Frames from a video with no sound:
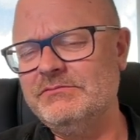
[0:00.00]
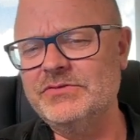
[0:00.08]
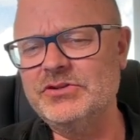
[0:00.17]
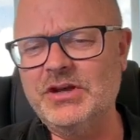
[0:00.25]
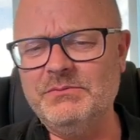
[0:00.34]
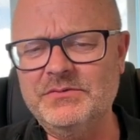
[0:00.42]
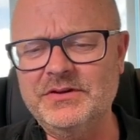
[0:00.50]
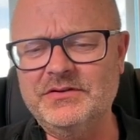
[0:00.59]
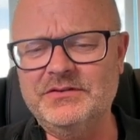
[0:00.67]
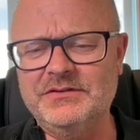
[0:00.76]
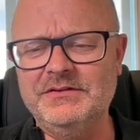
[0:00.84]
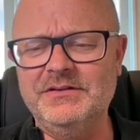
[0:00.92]
chip
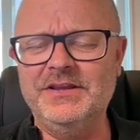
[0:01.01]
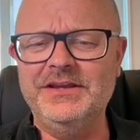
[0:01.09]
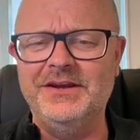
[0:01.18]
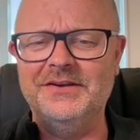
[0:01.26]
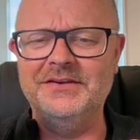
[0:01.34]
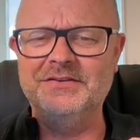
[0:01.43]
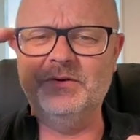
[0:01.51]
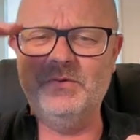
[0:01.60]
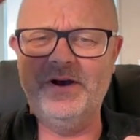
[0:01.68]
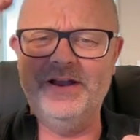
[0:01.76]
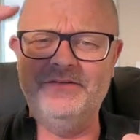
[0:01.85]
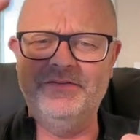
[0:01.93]
just isn't
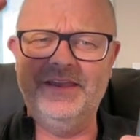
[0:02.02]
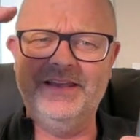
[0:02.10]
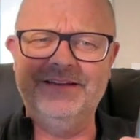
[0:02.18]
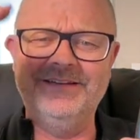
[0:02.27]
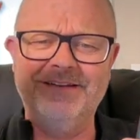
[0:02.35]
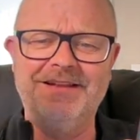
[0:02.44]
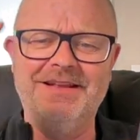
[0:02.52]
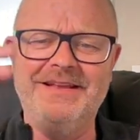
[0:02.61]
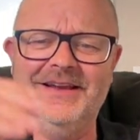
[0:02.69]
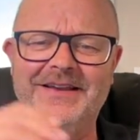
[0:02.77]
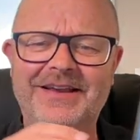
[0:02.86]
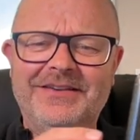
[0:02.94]
quite of that
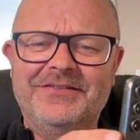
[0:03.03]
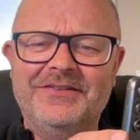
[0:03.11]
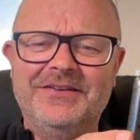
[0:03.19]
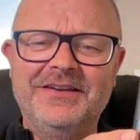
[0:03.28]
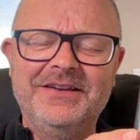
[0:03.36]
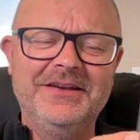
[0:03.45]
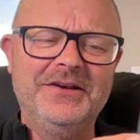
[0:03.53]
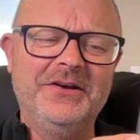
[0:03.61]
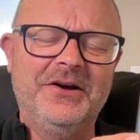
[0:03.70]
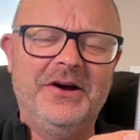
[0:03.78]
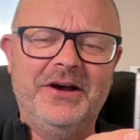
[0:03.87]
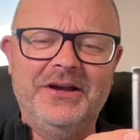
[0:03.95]
extra
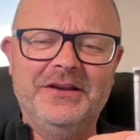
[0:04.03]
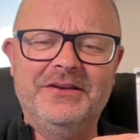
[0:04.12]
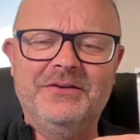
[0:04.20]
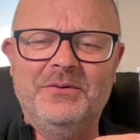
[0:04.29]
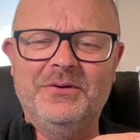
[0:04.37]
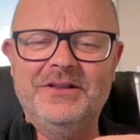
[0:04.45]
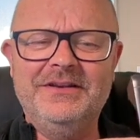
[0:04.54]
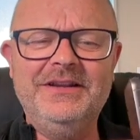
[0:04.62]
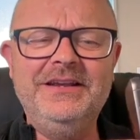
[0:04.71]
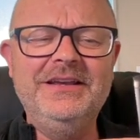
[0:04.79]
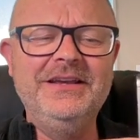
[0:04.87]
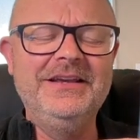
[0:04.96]
high
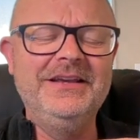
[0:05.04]
quality.